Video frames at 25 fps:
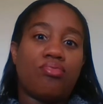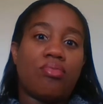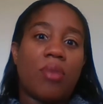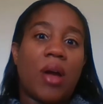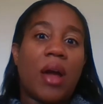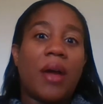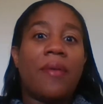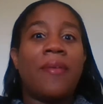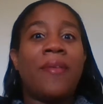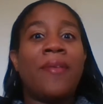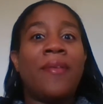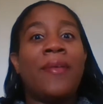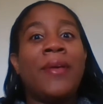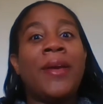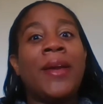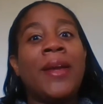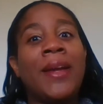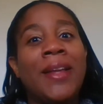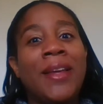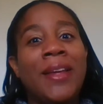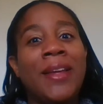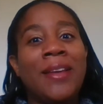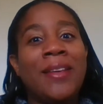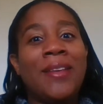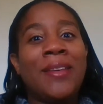I
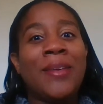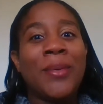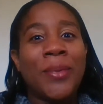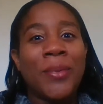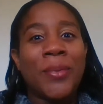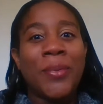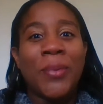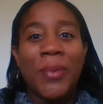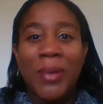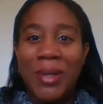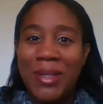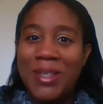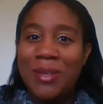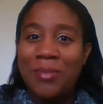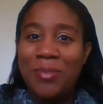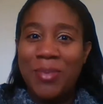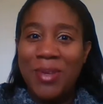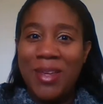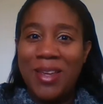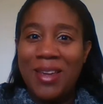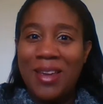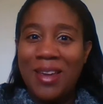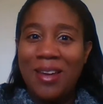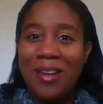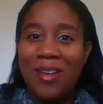really don't want to
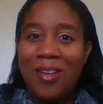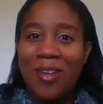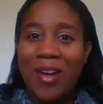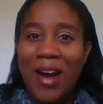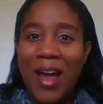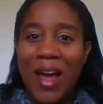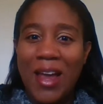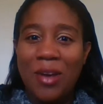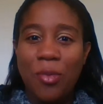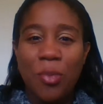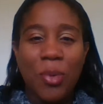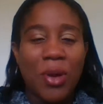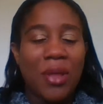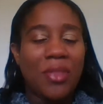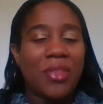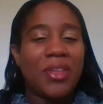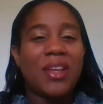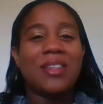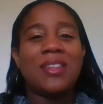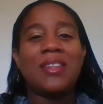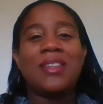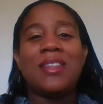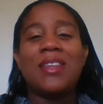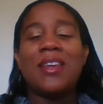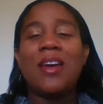be here, right? Whether
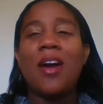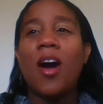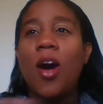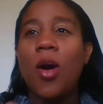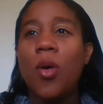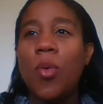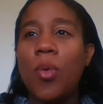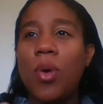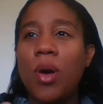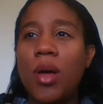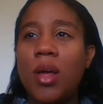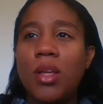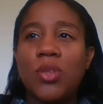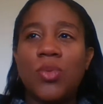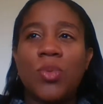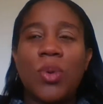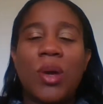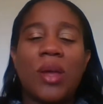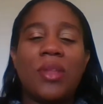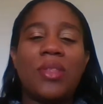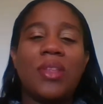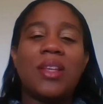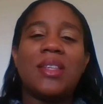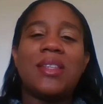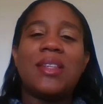it's the hours,
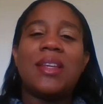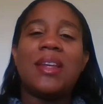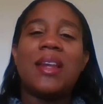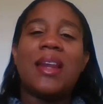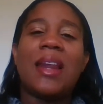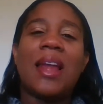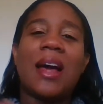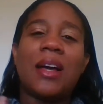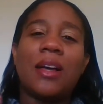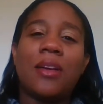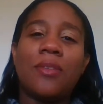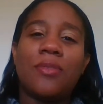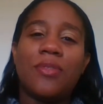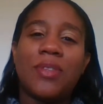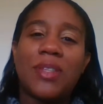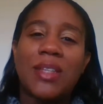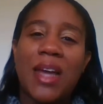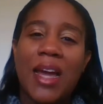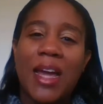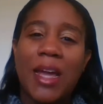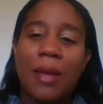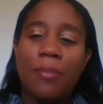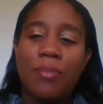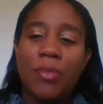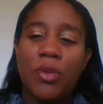whether it's the lack of
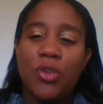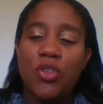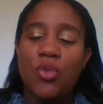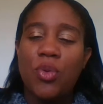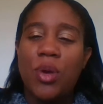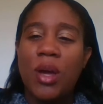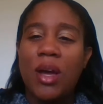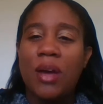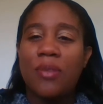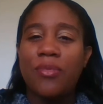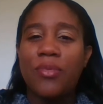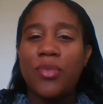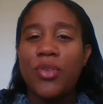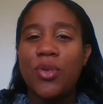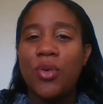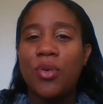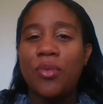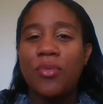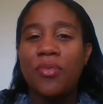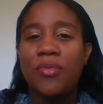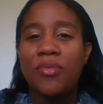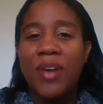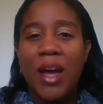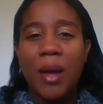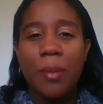time that you have with your
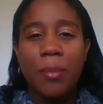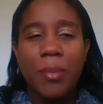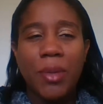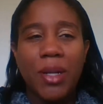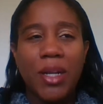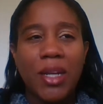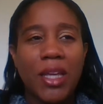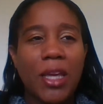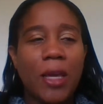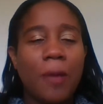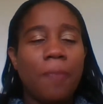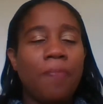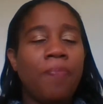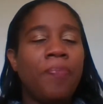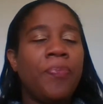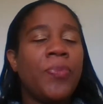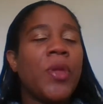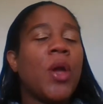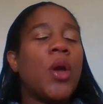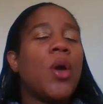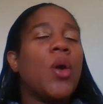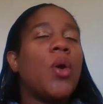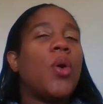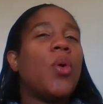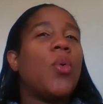family,
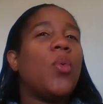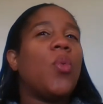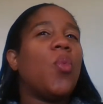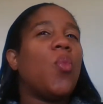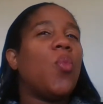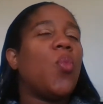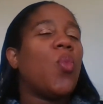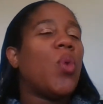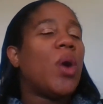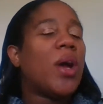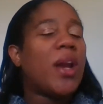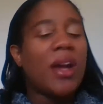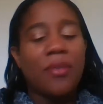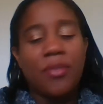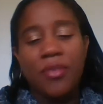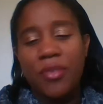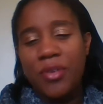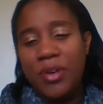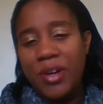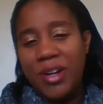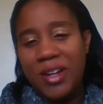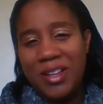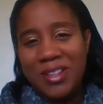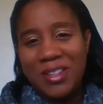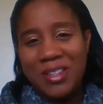whatever
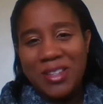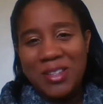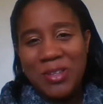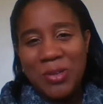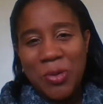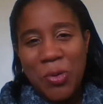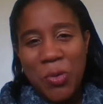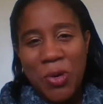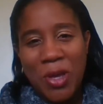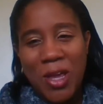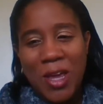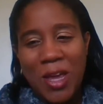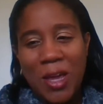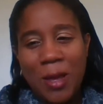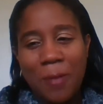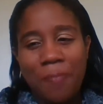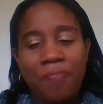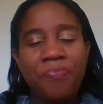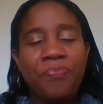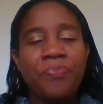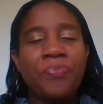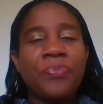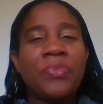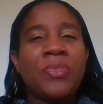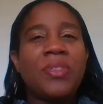it is, okay?
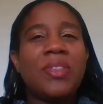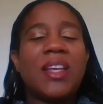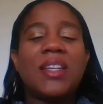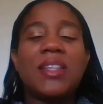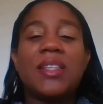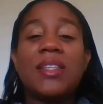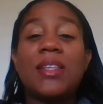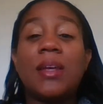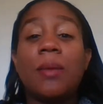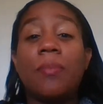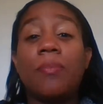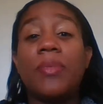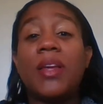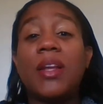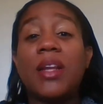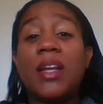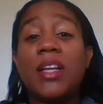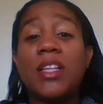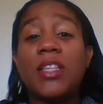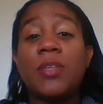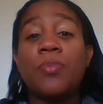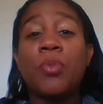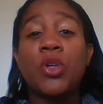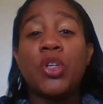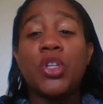There's something
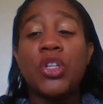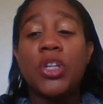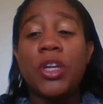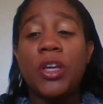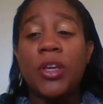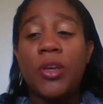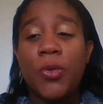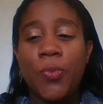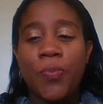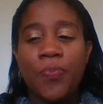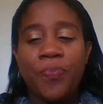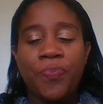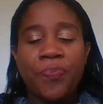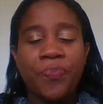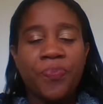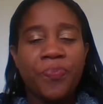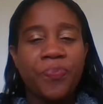that's pushing you.